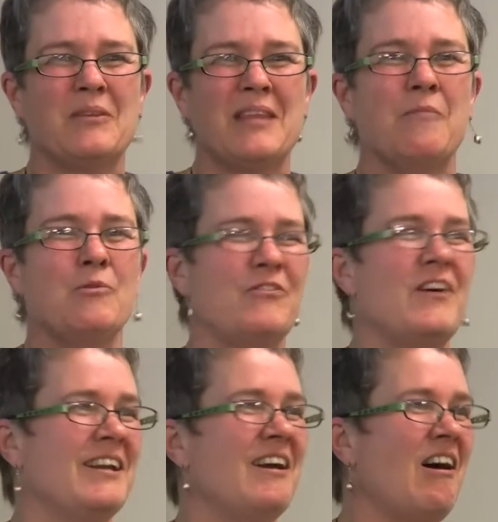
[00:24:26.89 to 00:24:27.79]
but they would
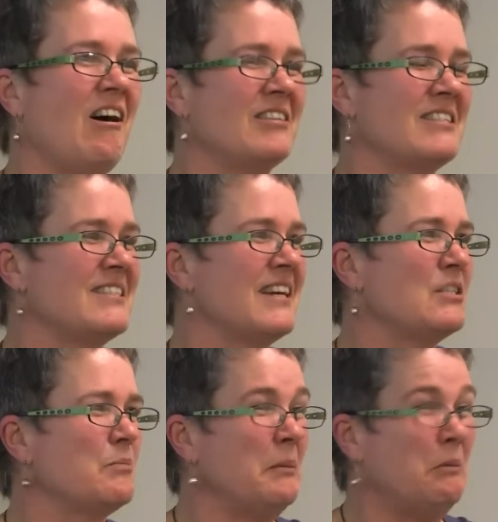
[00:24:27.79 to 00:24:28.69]
find it hard to say
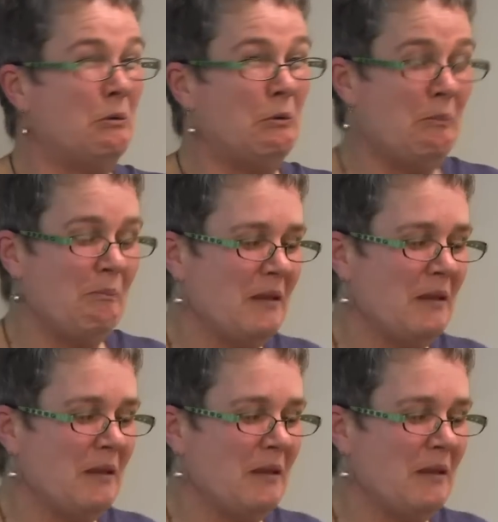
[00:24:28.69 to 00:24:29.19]
to people,